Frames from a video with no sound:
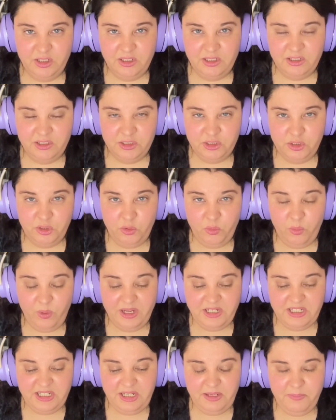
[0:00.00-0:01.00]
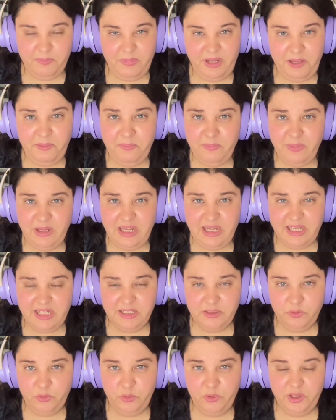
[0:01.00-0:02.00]
So, what he may
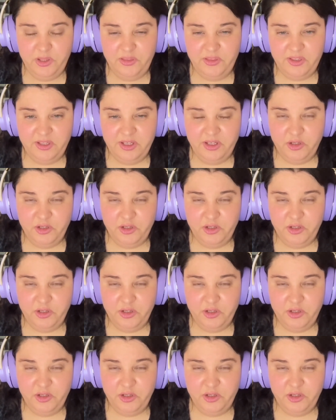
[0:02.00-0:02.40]
mean with